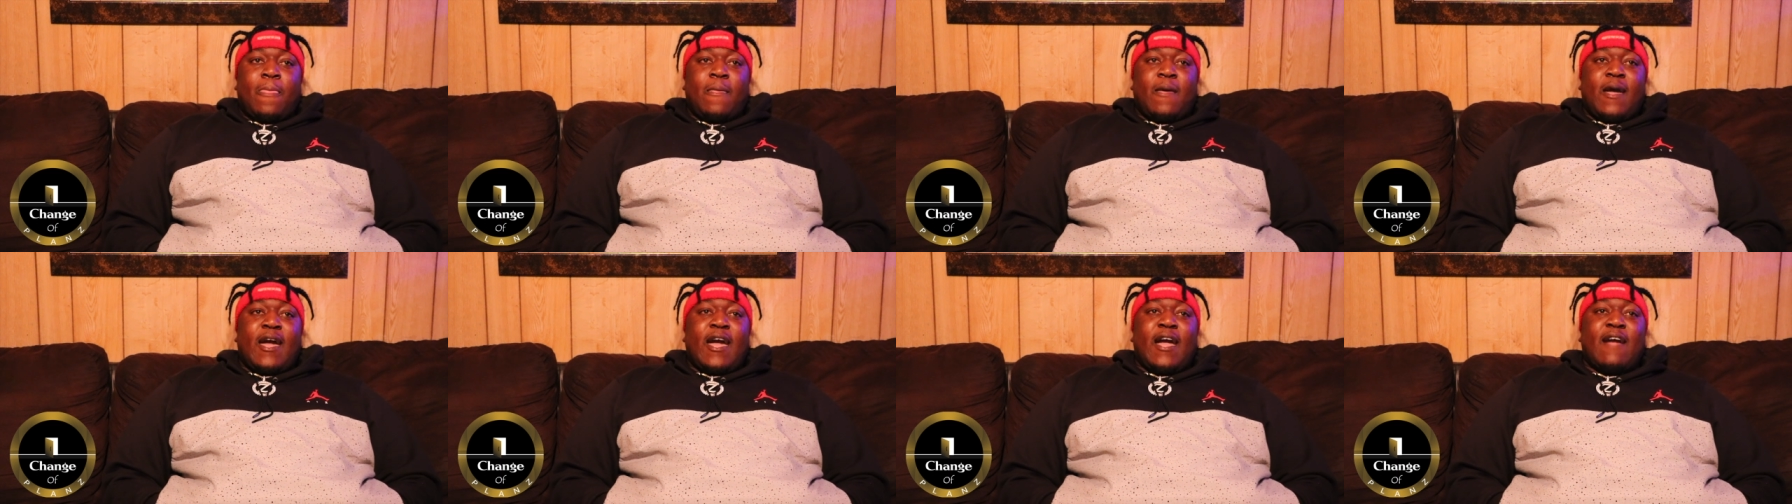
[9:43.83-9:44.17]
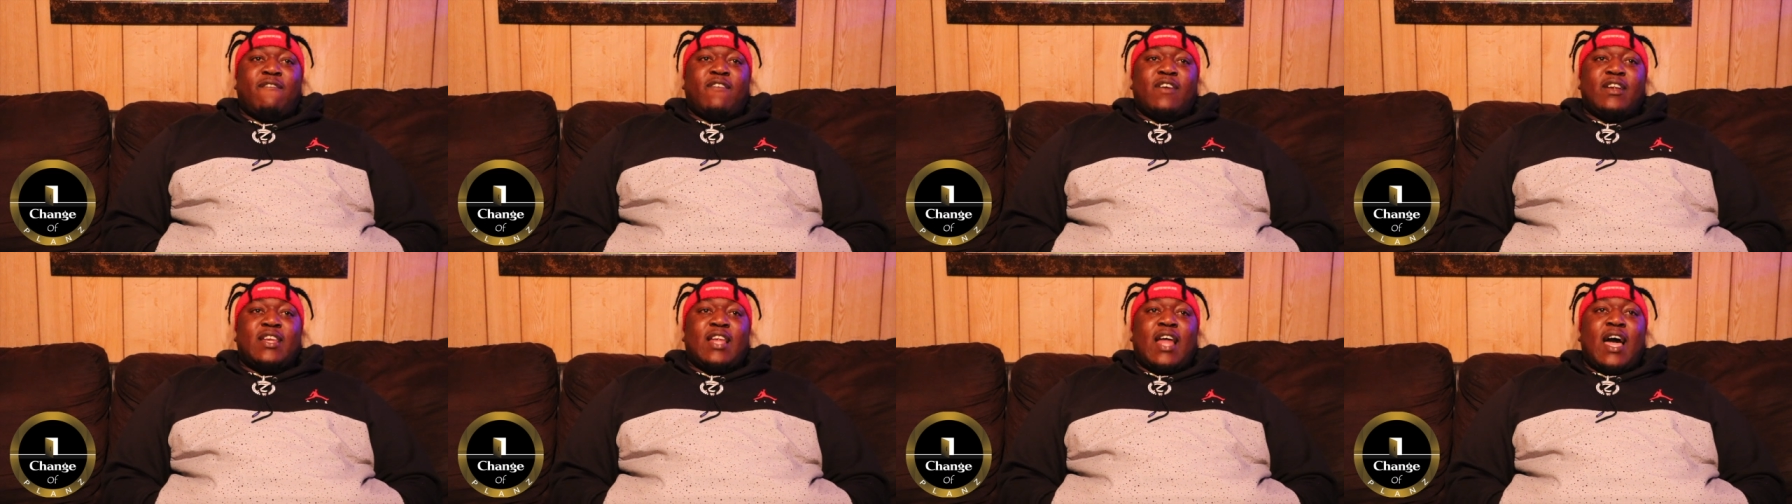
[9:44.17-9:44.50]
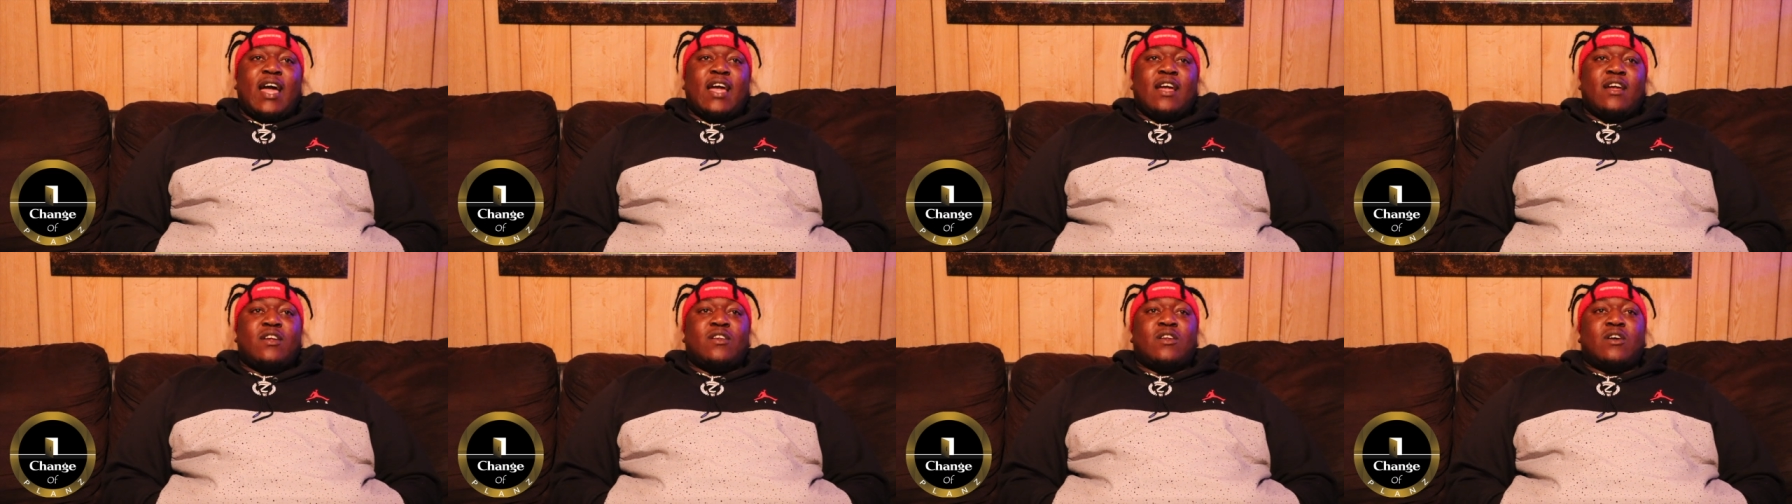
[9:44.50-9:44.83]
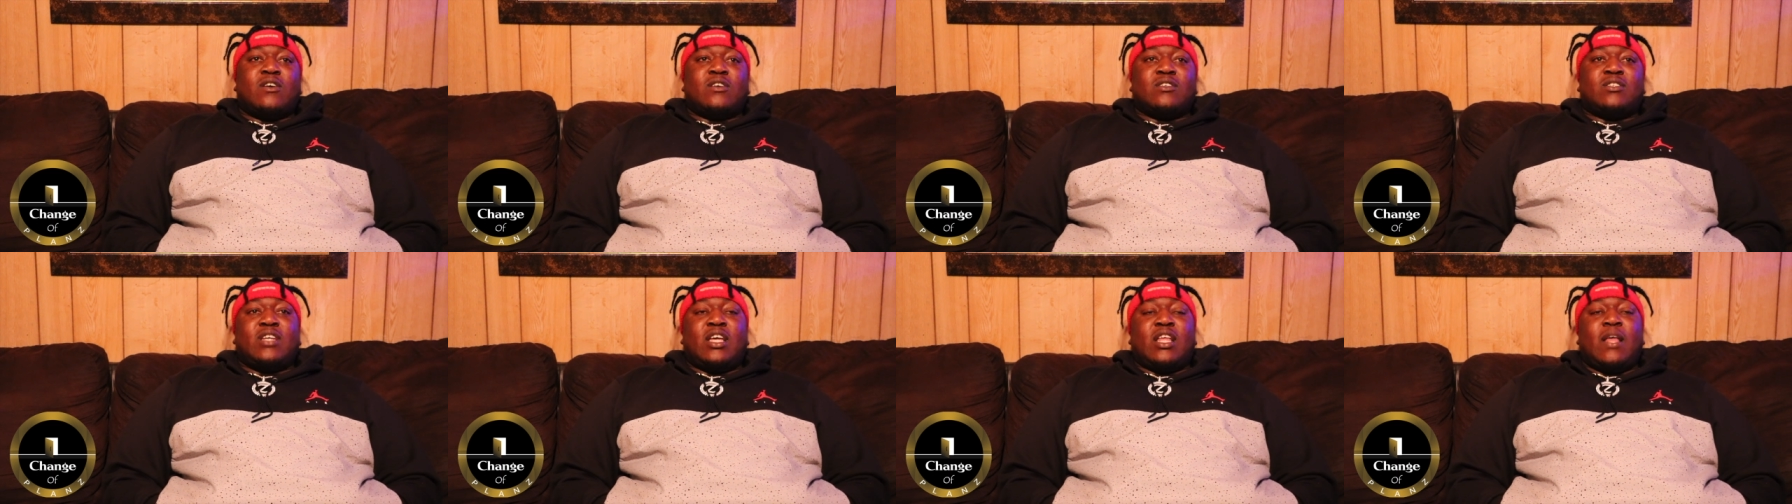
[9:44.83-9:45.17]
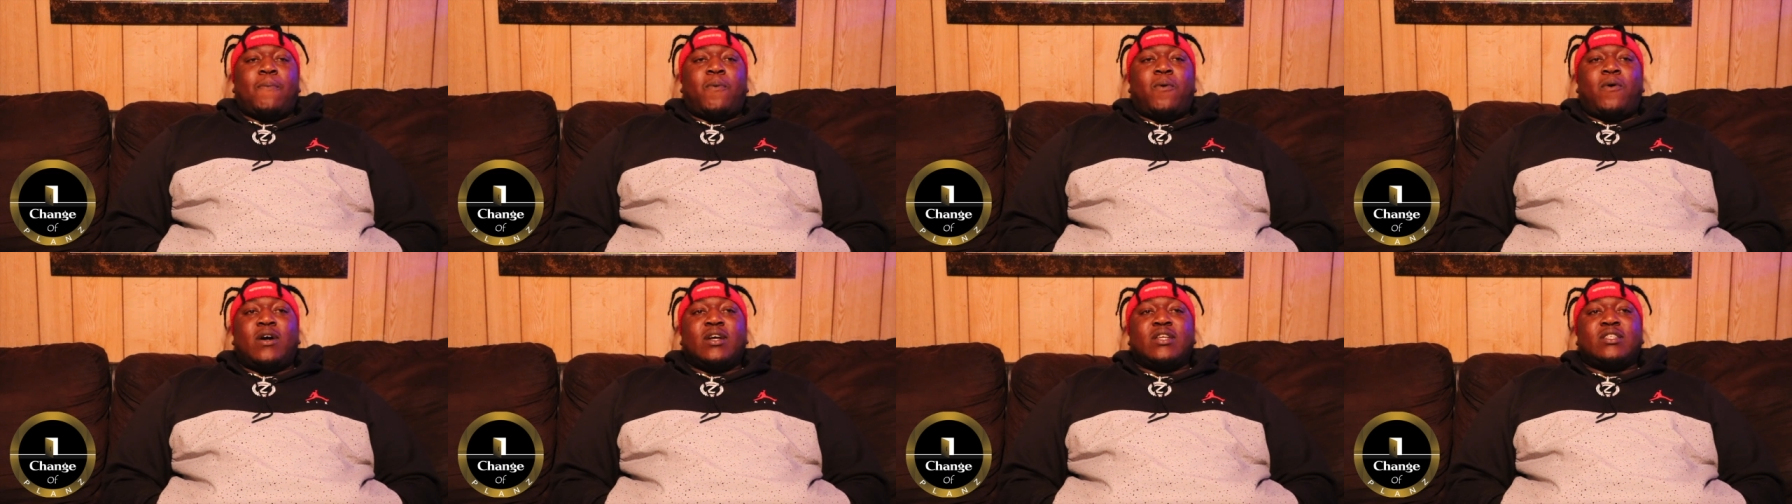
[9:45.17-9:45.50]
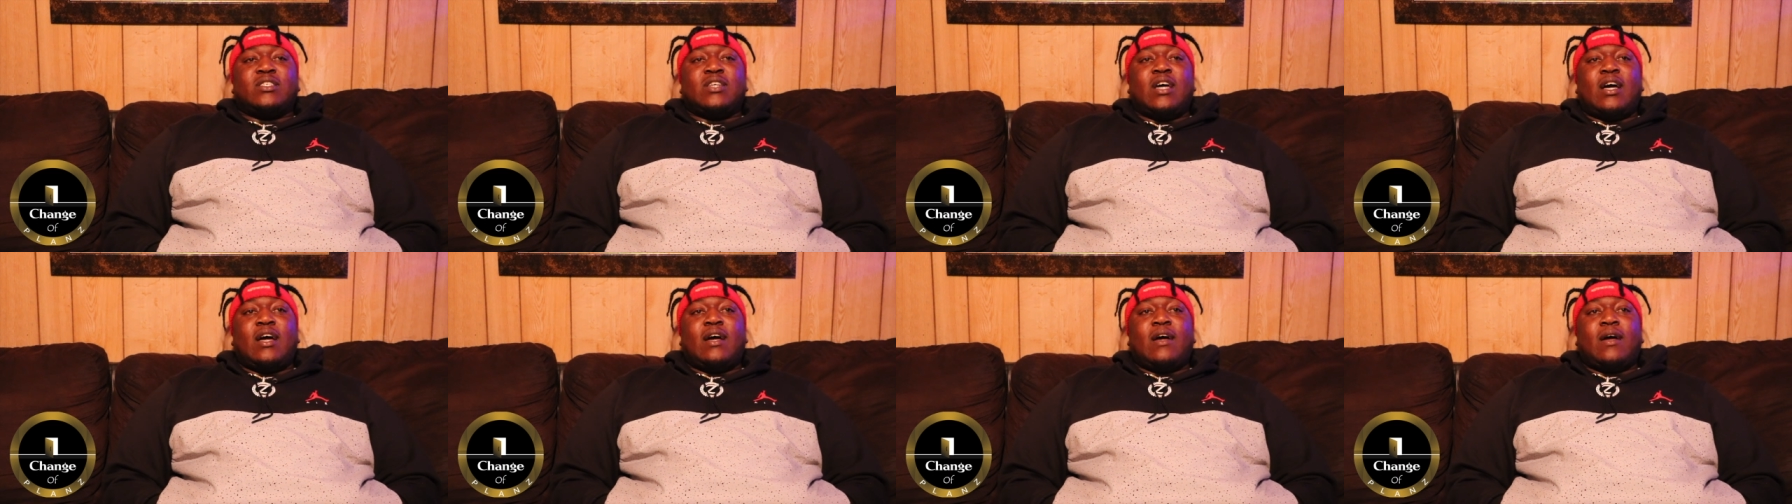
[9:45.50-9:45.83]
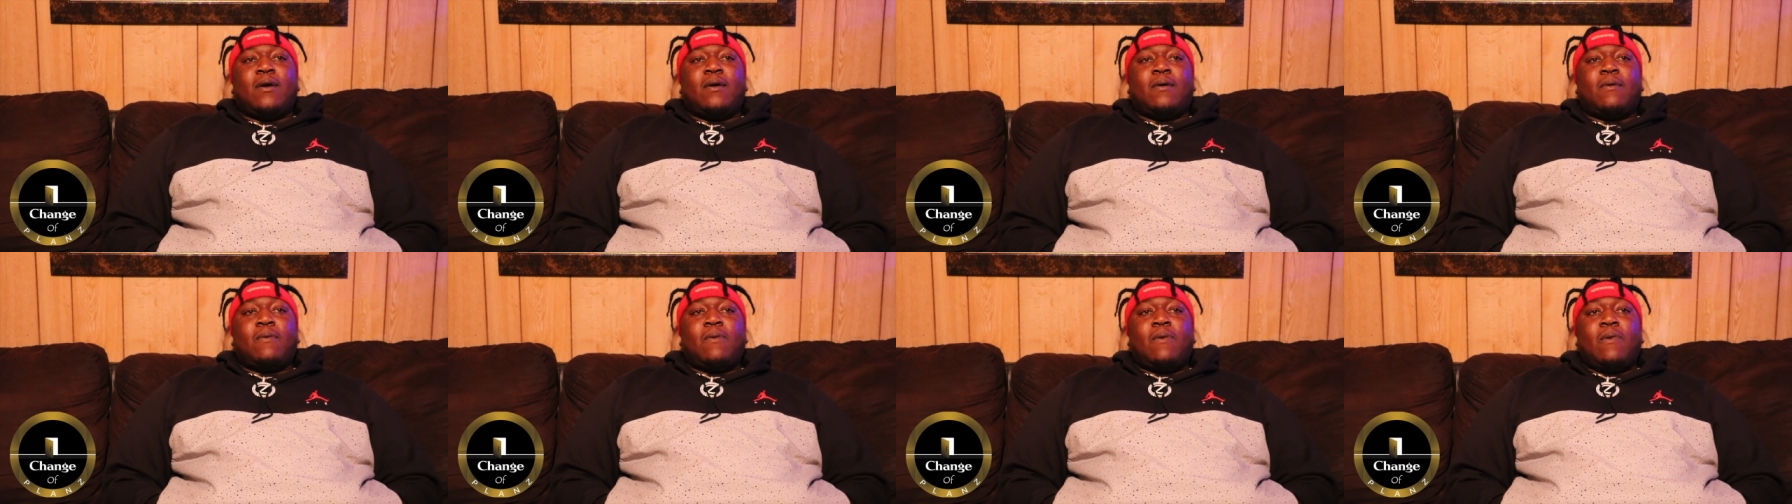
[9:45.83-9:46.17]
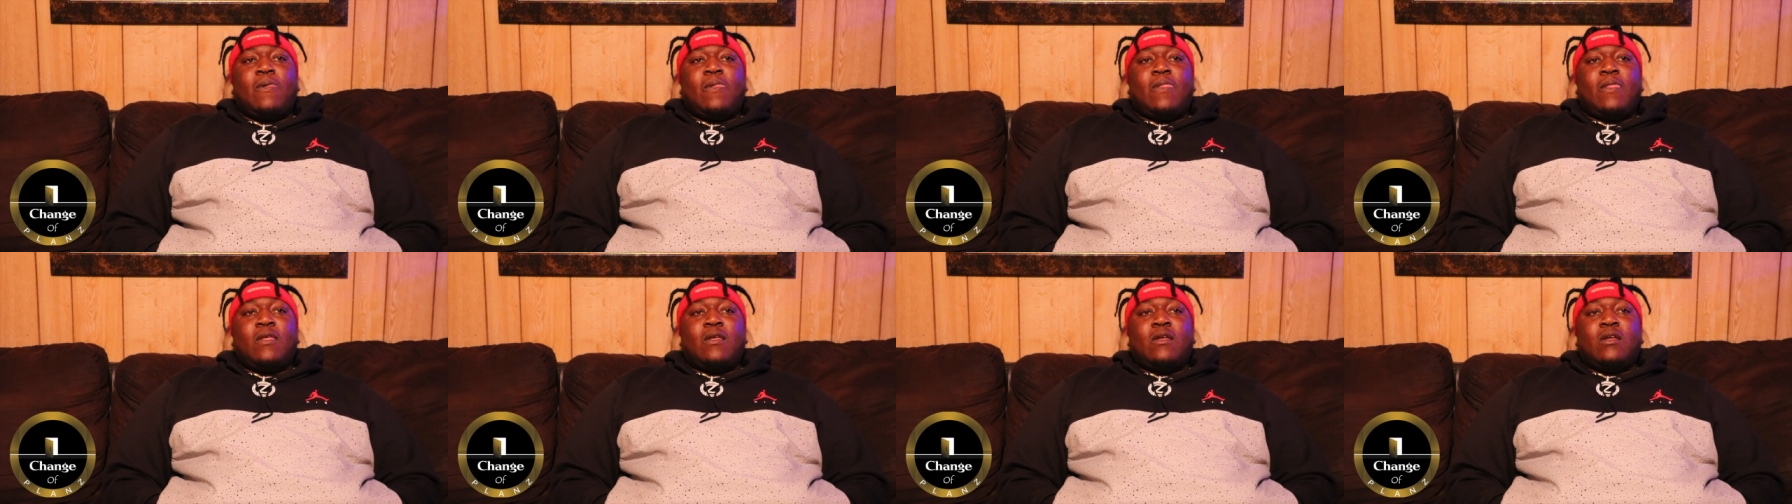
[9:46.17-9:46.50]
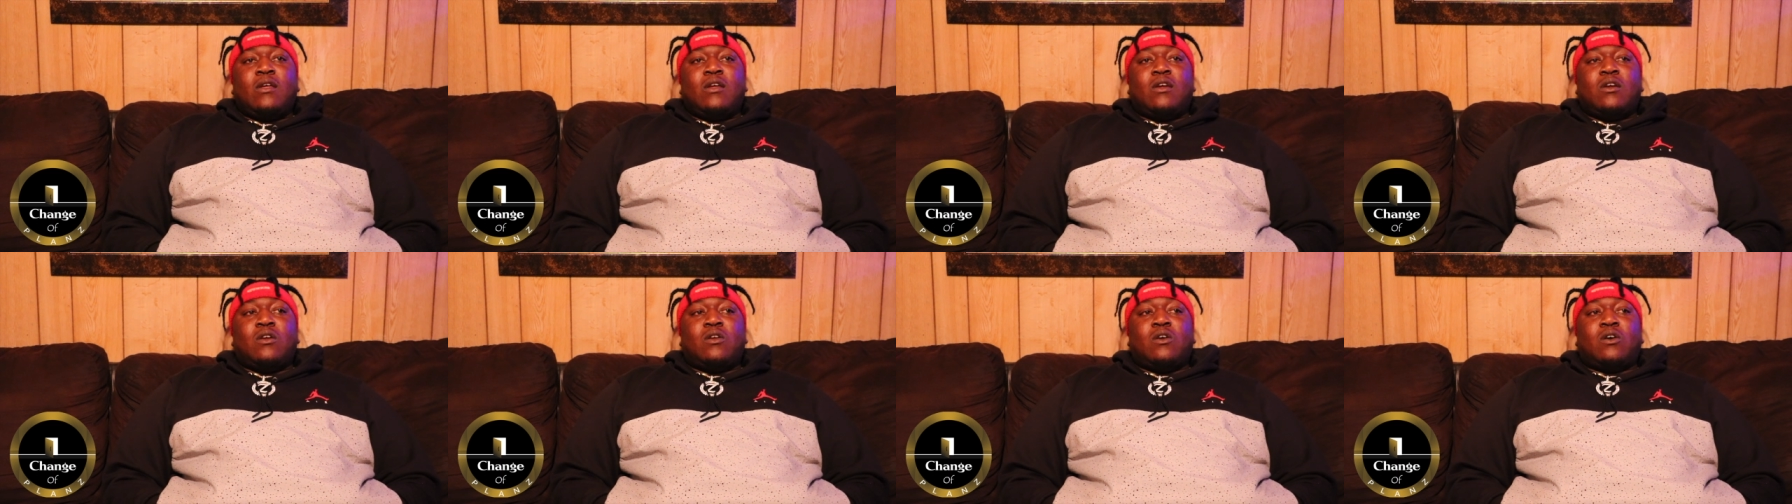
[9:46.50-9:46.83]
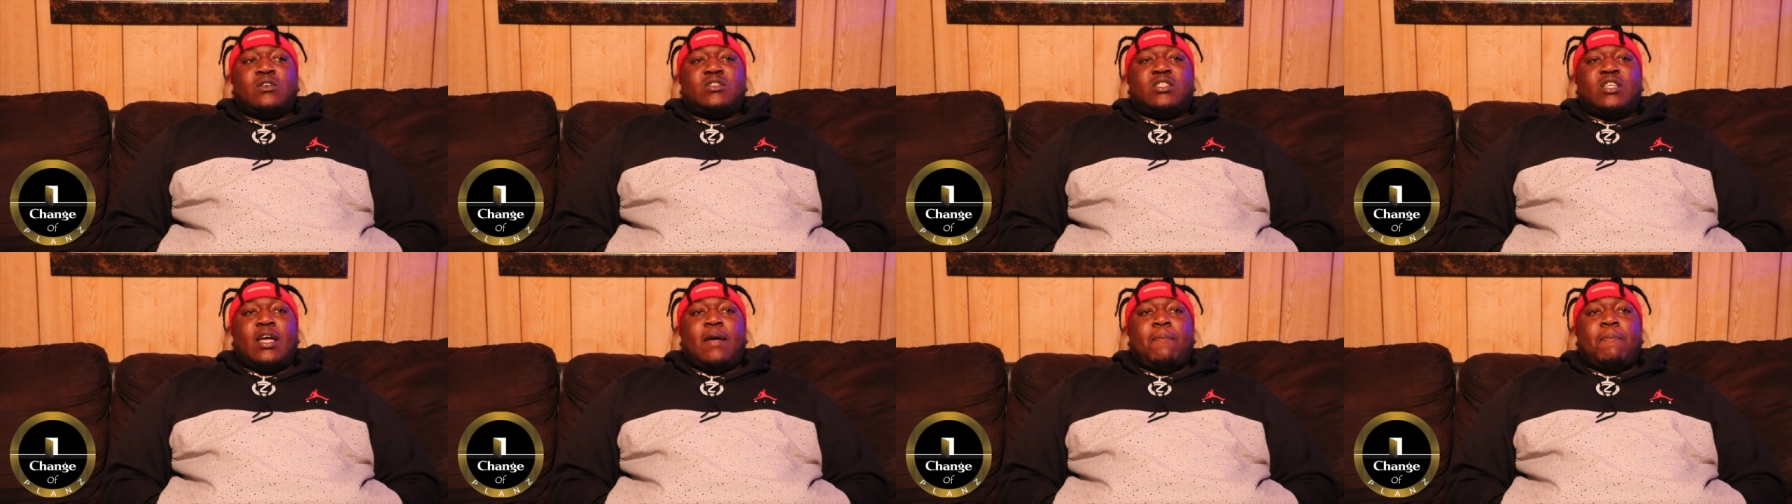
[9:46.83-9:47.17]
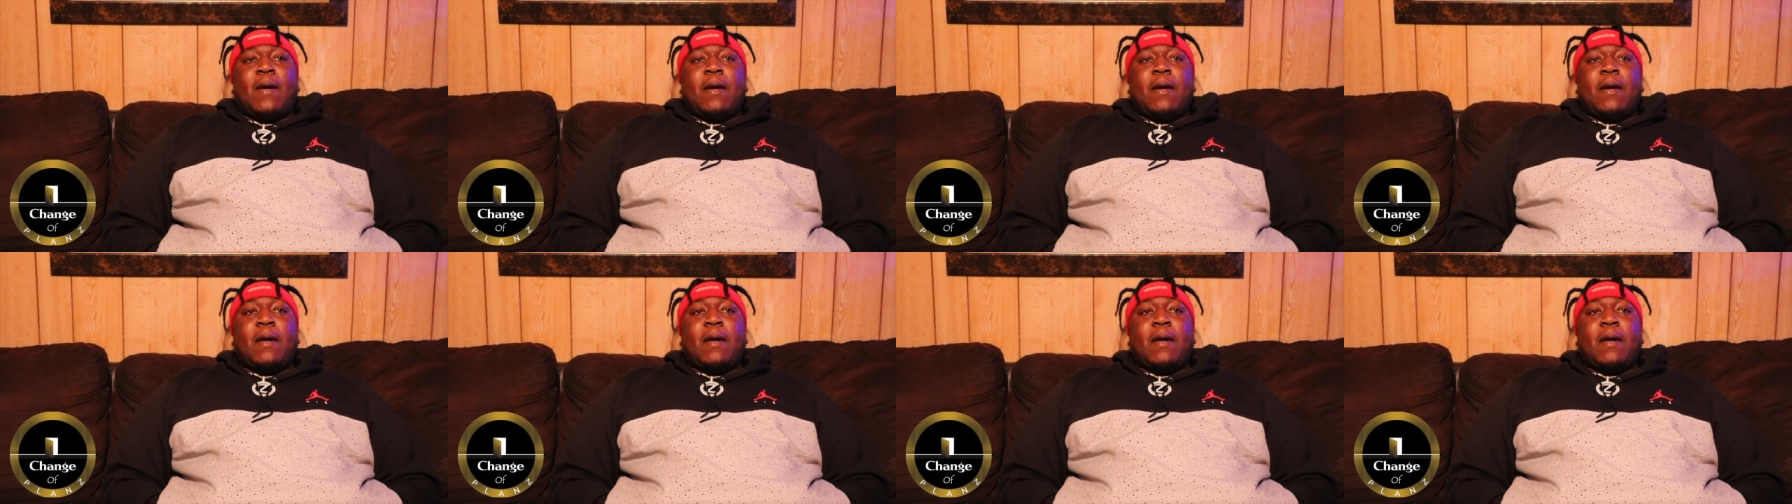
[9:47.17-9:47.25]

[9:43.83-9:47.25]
every night, you know what I'm saying? At that point in time, you know what I'm saying?